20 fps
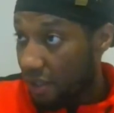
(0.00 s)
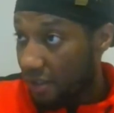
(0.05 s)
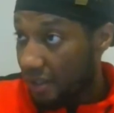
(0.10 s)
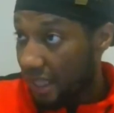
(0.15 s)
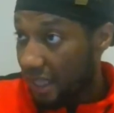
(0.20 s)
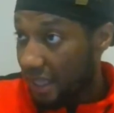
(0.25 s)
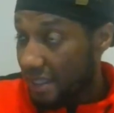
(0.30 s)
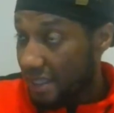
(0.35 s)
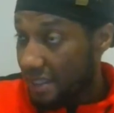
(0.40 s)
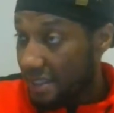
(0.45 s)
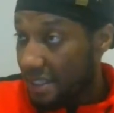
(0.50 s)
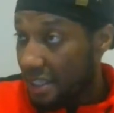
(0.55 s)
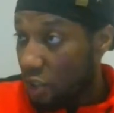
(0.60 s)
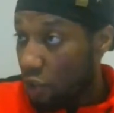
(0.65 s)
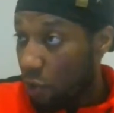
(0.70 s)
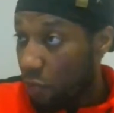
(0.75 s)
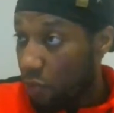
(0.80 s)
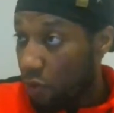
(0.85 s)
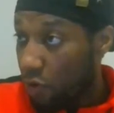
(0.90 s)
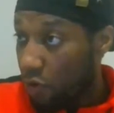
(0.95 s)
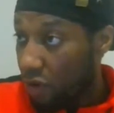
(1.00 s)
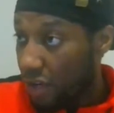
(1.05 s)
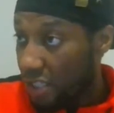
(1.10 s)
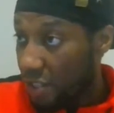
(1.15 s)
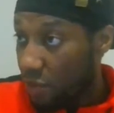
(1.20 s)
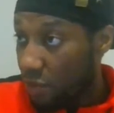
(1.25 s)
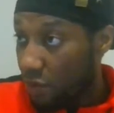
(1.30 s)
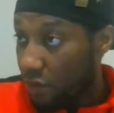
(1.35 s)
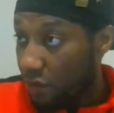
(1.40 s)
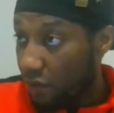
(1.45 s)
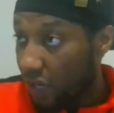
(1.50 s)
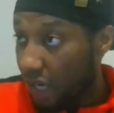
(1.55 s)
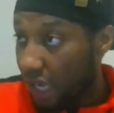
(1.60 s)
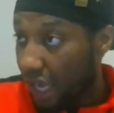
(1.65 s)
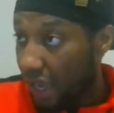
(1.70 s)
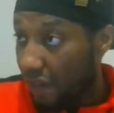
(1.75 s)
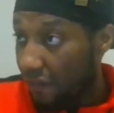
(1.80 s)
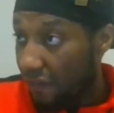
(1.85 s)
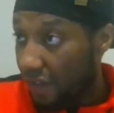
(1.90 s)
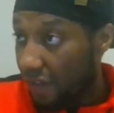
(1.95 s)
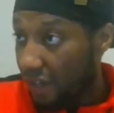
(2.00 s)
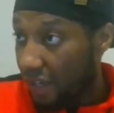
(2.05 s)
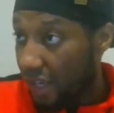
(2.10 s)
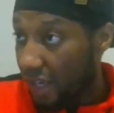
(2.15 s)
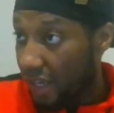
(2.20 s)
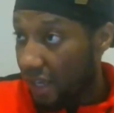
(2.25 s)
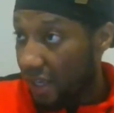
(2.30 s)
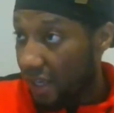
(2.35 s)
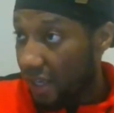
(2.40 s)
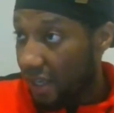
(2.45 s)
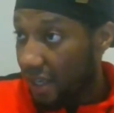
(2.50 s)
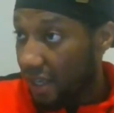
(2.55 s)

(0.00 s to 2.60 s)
they can see you're progressing with your life and that,